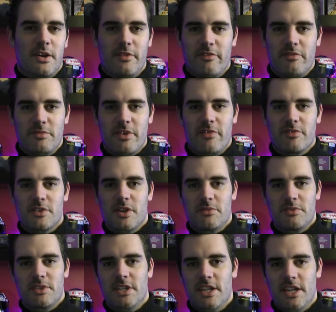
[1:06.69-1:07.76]
from different
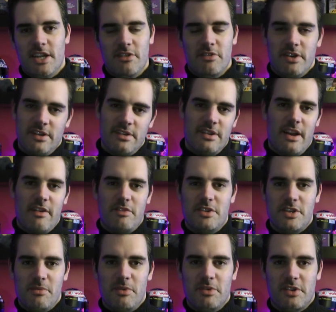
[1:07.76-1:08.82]
times of the year, and every
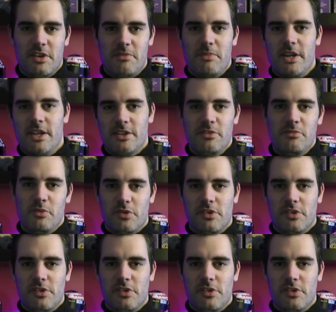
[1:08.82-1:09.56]
time I was going to make them,